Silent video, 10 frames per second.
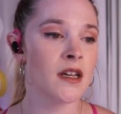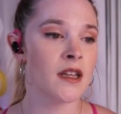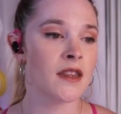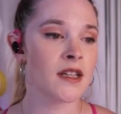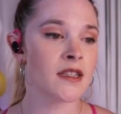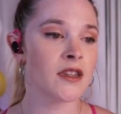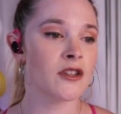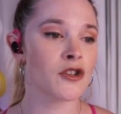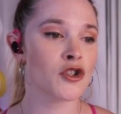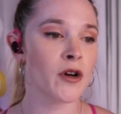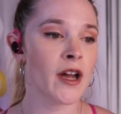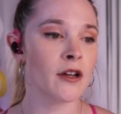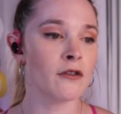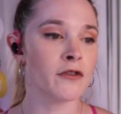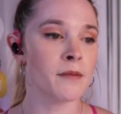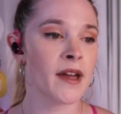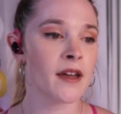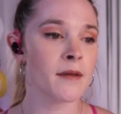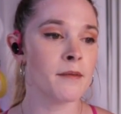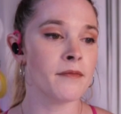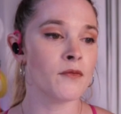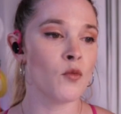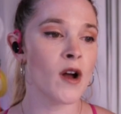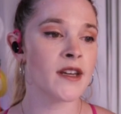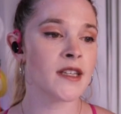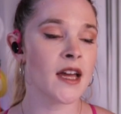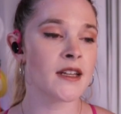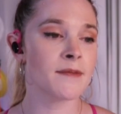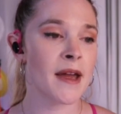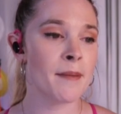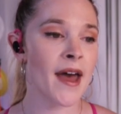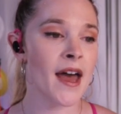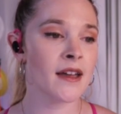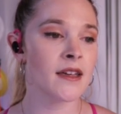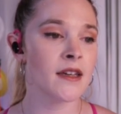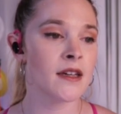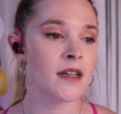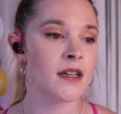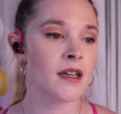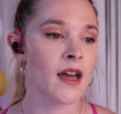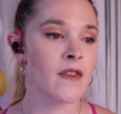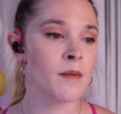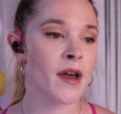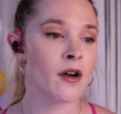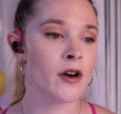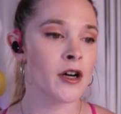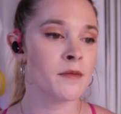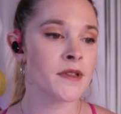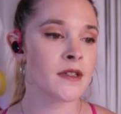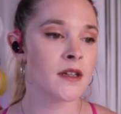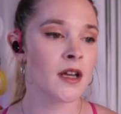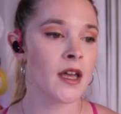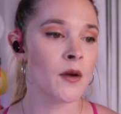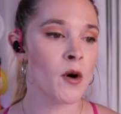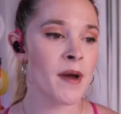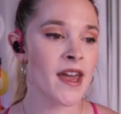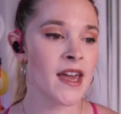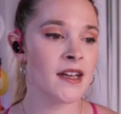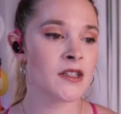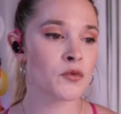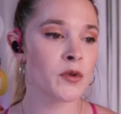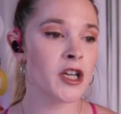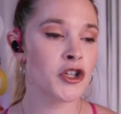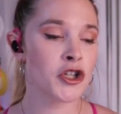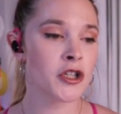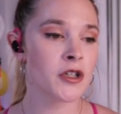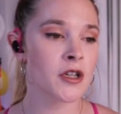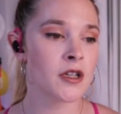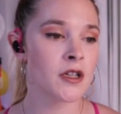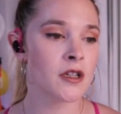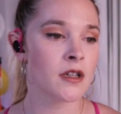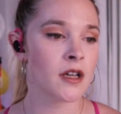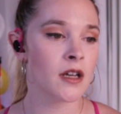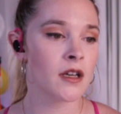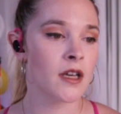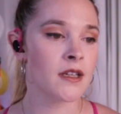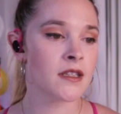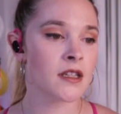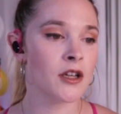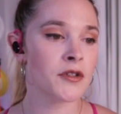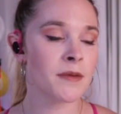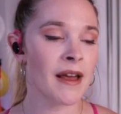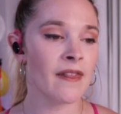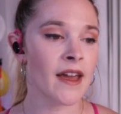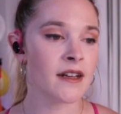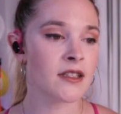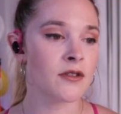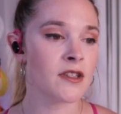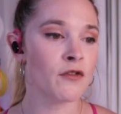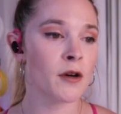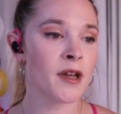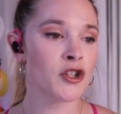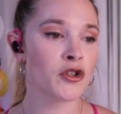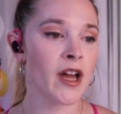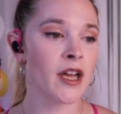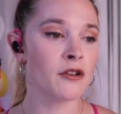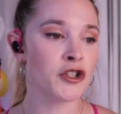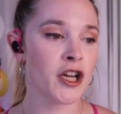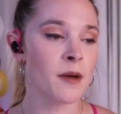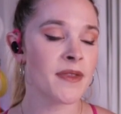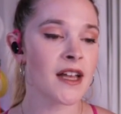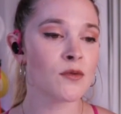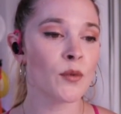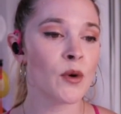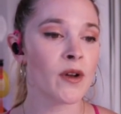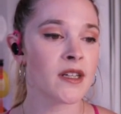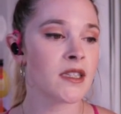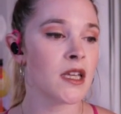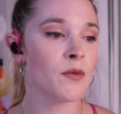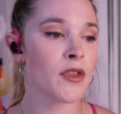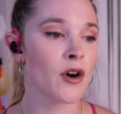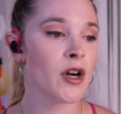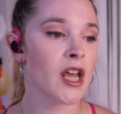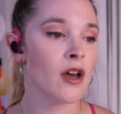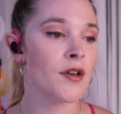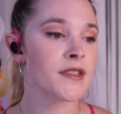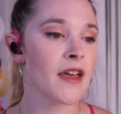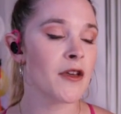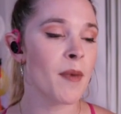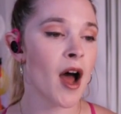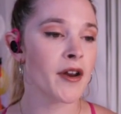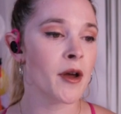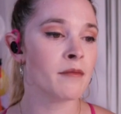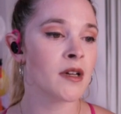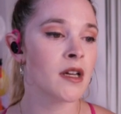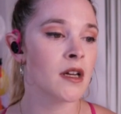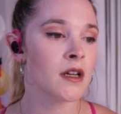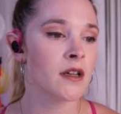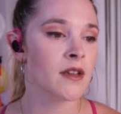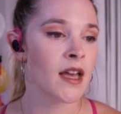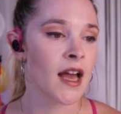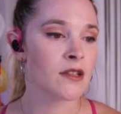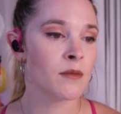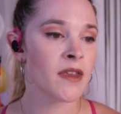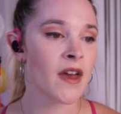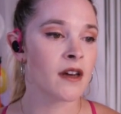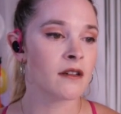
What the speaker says: that there's a triangle from like one side is my back, and then my arms, and where my hands reach is close to my legs. So it's forming a triangle shape. That's what we want to see with RDLs at the bottom. As we make that